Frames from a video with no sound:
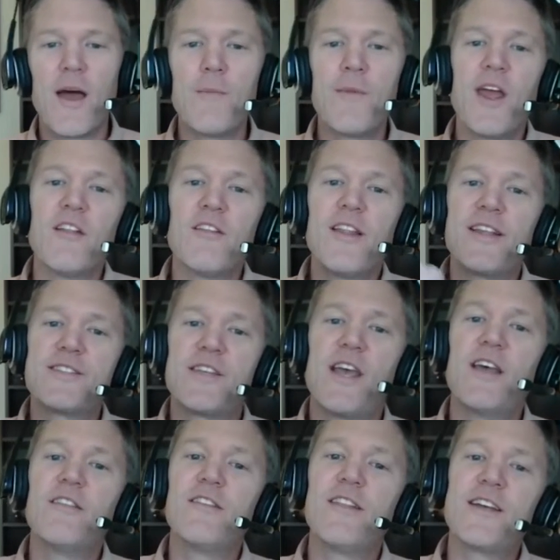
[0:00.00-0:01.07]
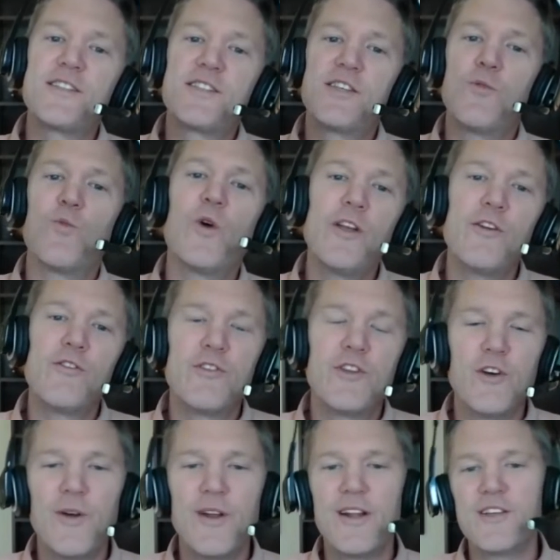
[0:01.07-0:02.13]
I mean, it lets what you're
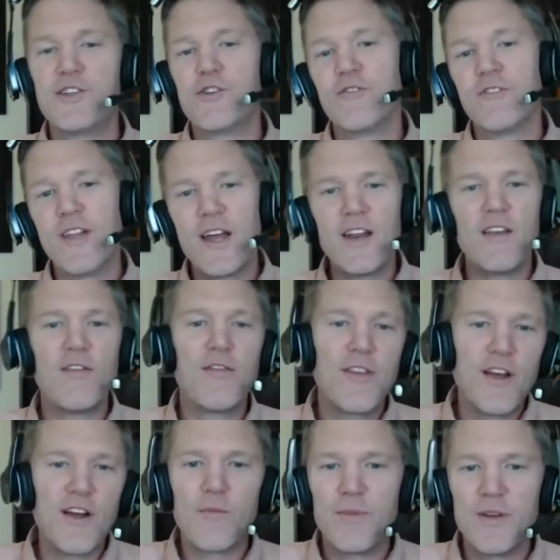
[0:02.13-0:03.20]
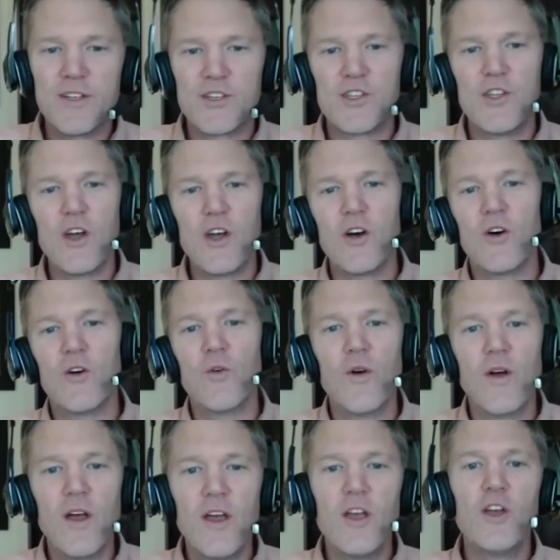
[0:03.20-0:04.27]
doing is you're letting therapists know
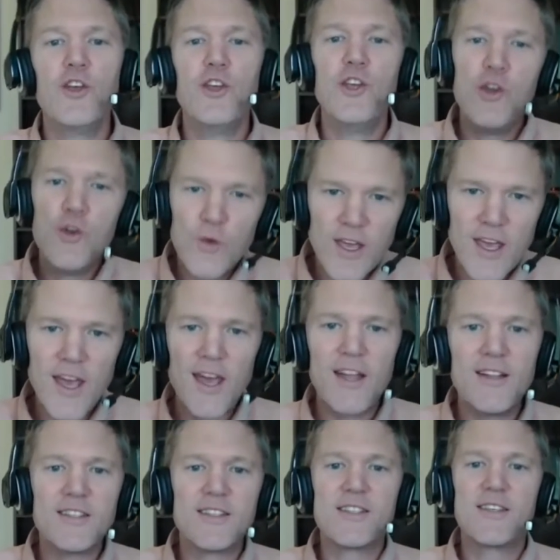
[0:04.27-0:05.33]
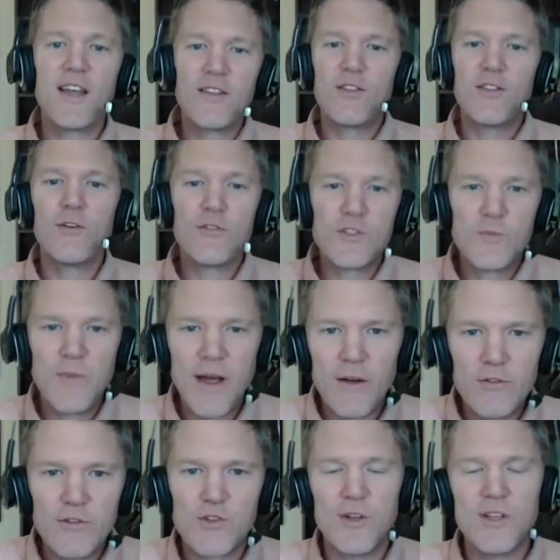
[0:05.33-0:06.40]
you can set those
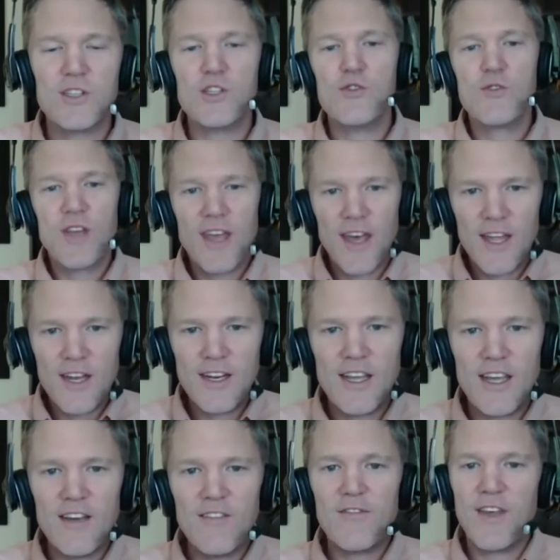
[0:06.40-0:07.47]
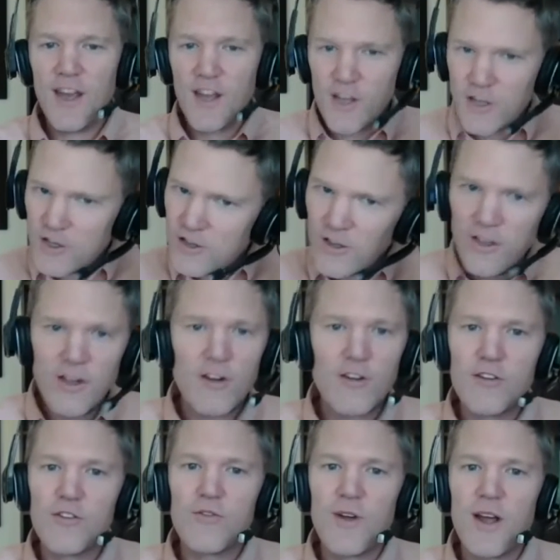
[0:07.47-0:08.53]
boundaries. You can give that clear
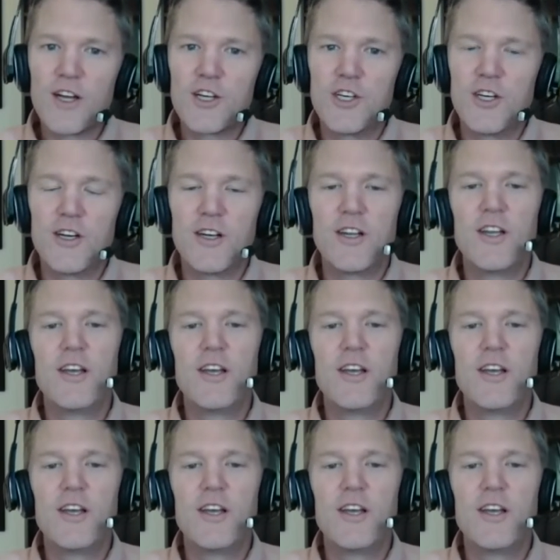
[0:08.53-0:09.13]
direction.